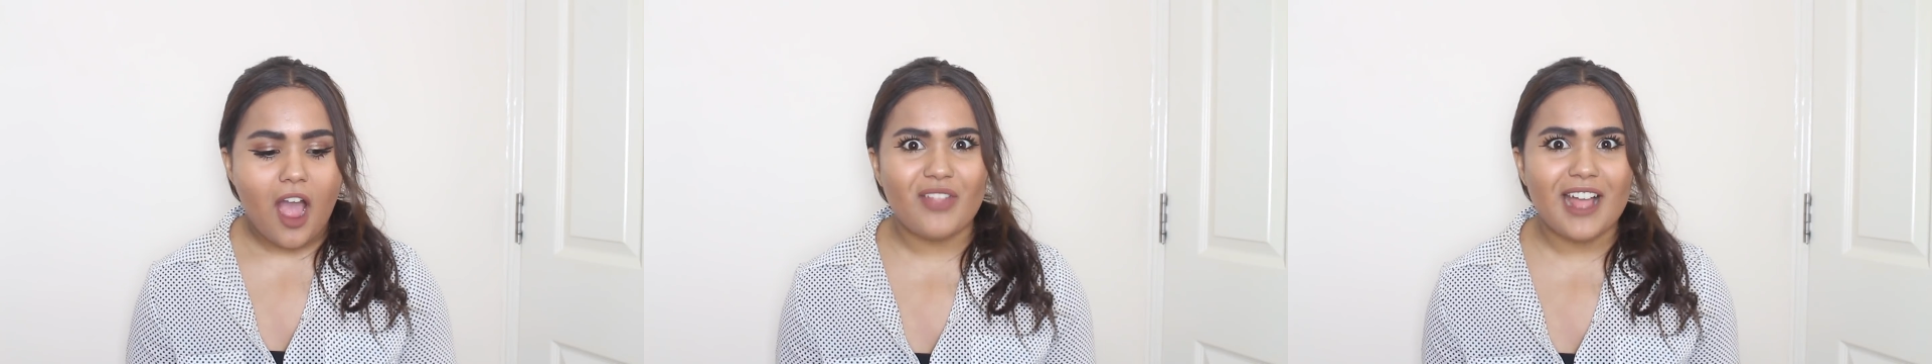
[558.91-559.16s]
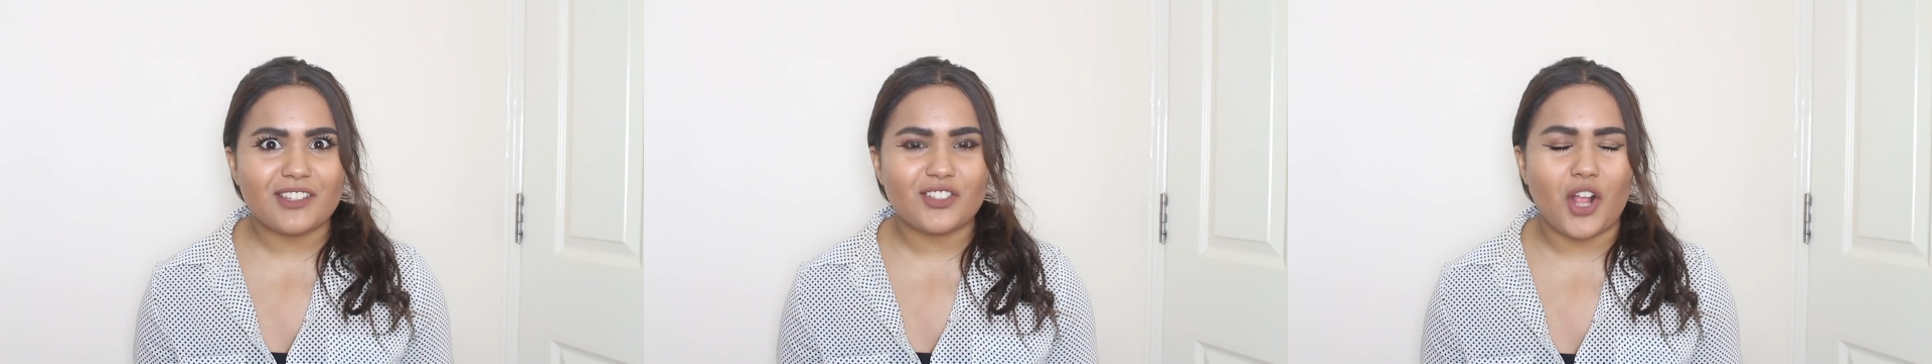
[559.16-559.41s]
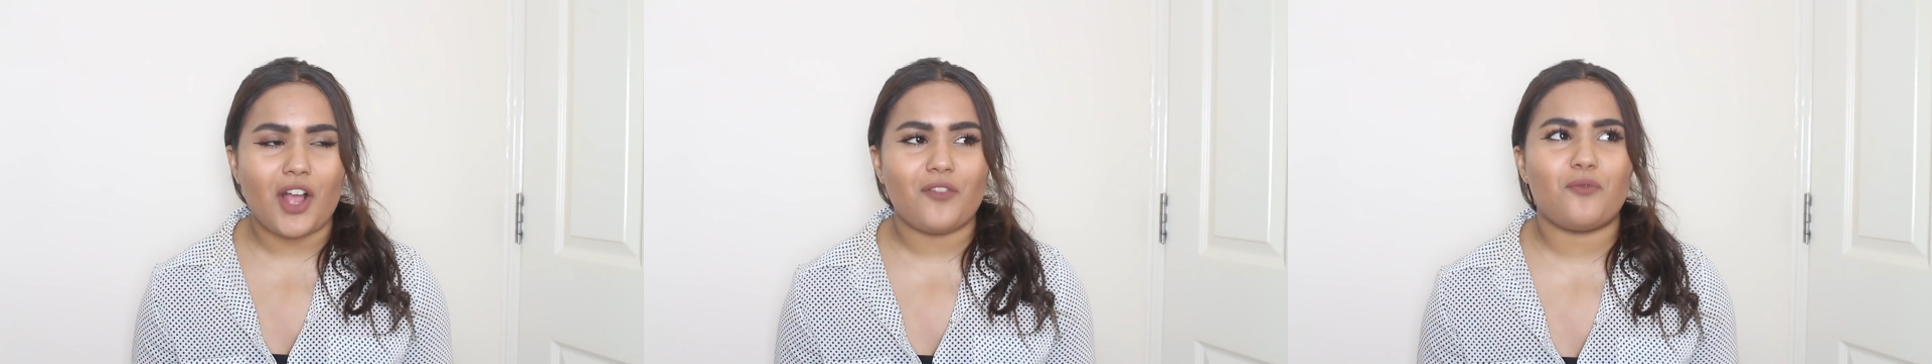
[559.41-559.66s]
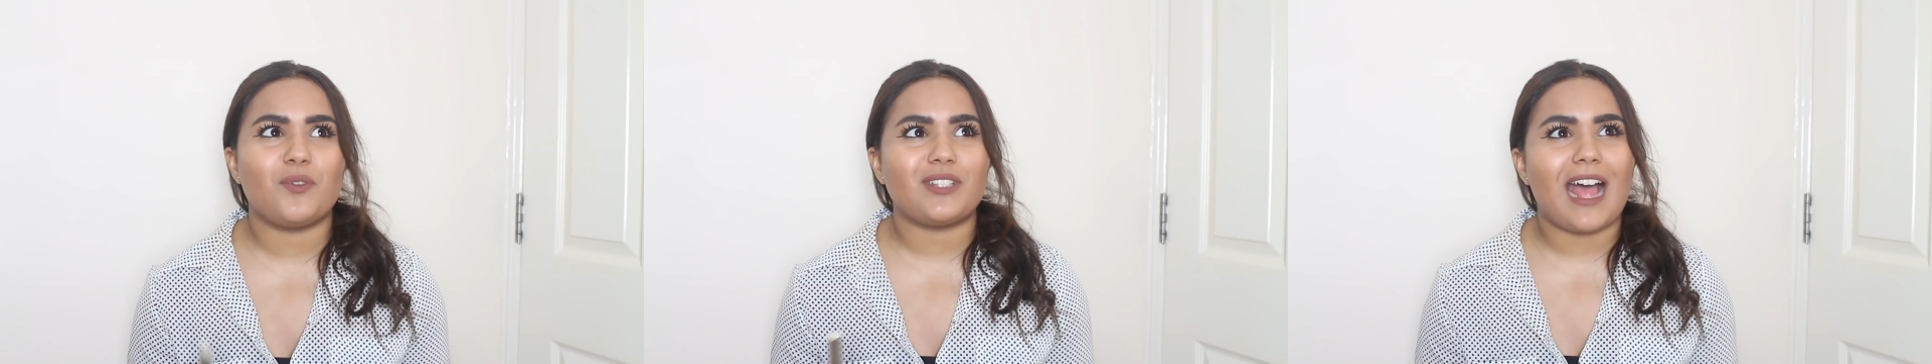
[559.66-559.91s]
That
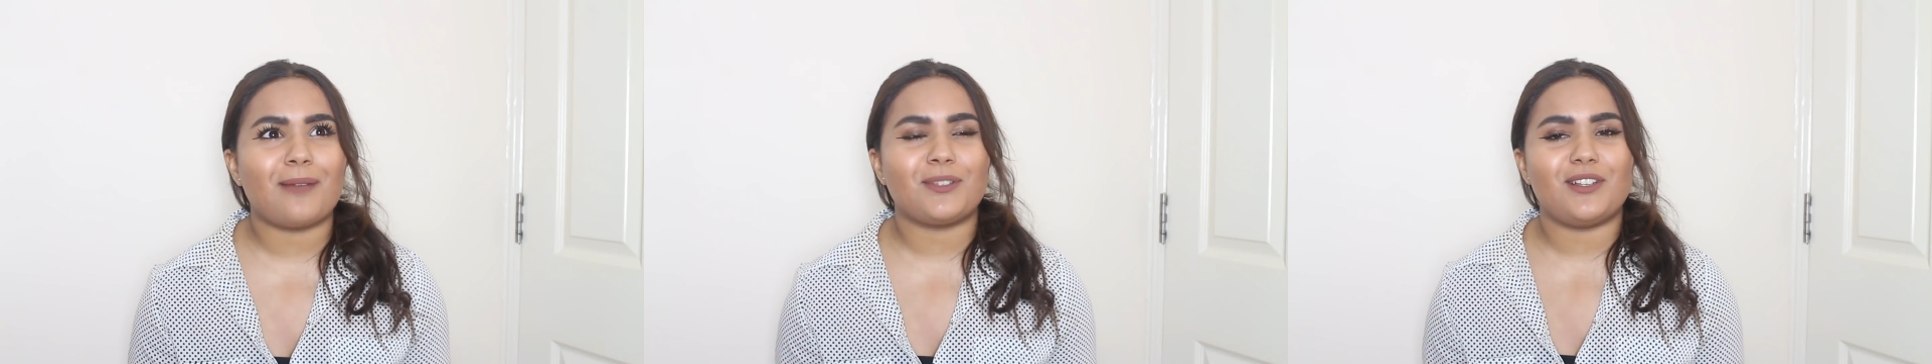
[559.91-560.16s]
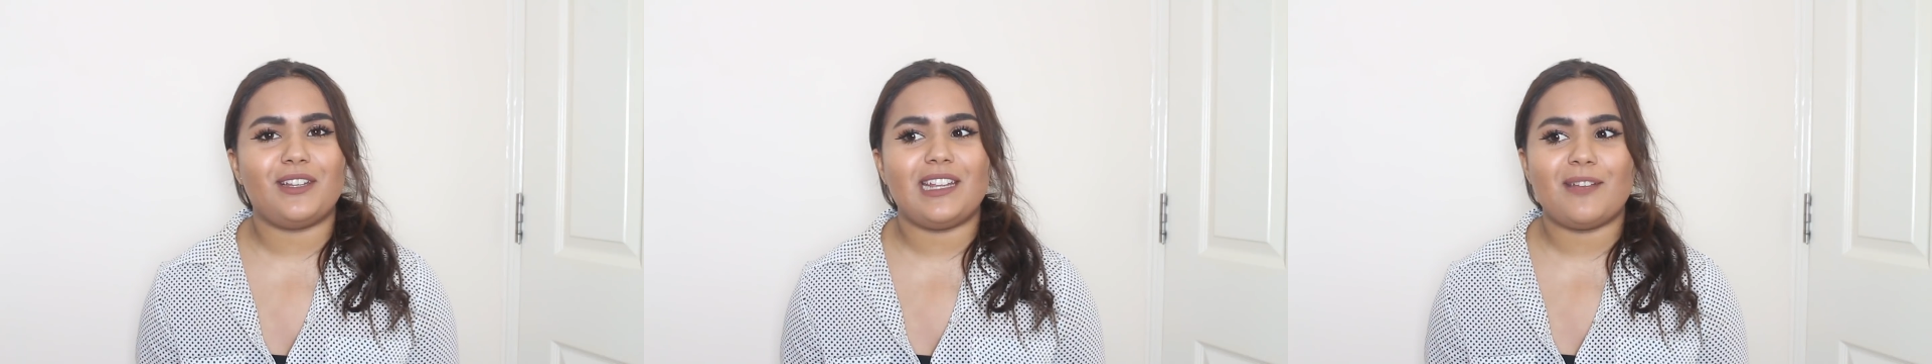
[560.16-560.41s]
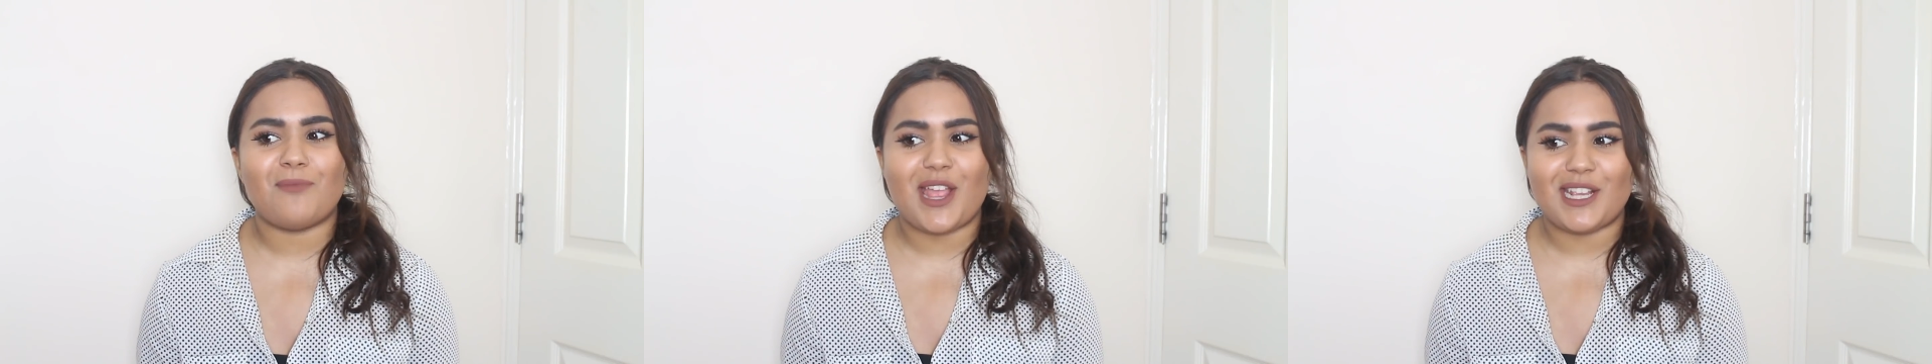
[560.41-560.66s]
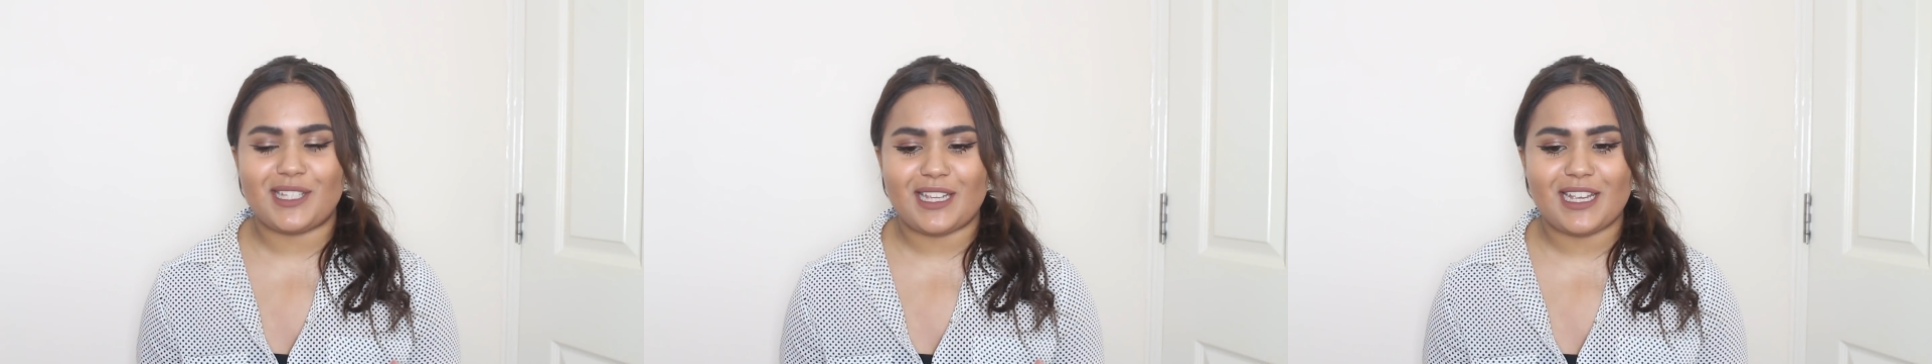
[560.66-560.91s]
stuff was absolutely
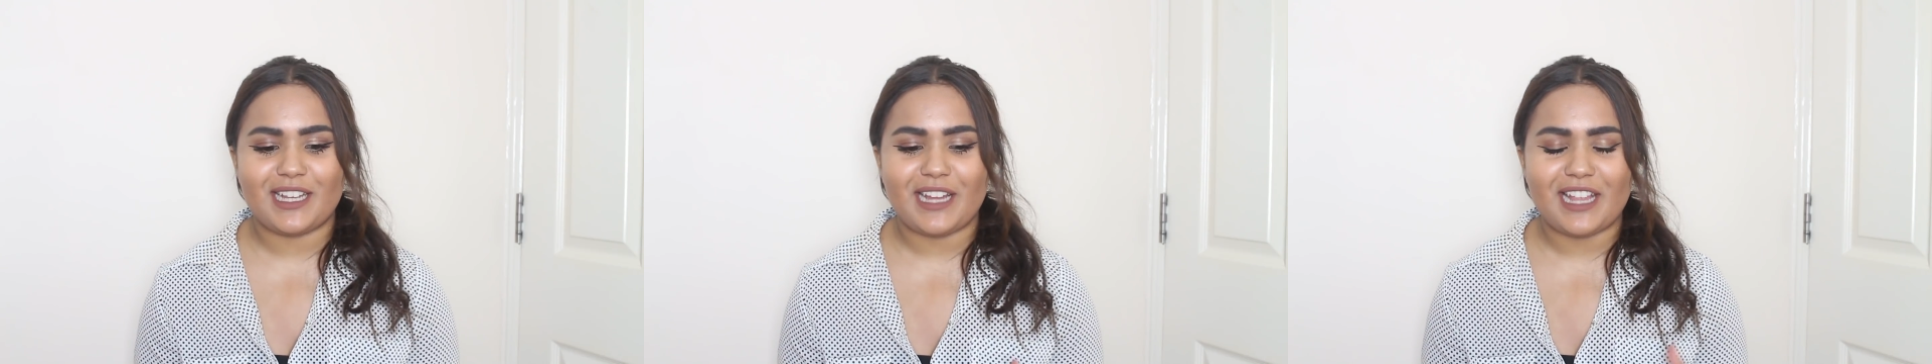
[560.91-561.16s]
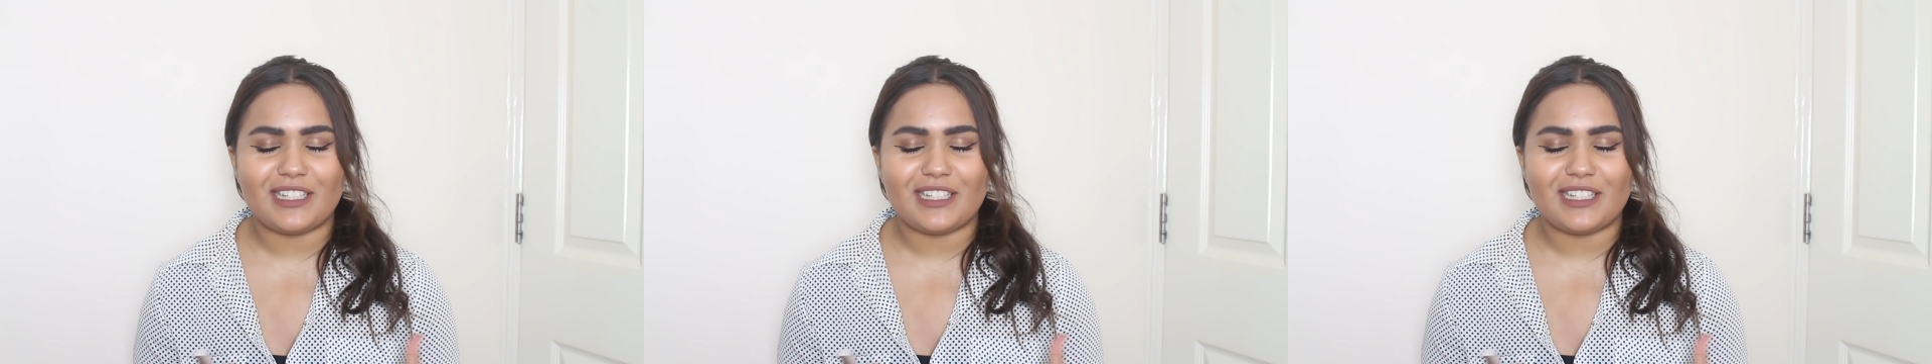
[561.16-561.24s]
amazing.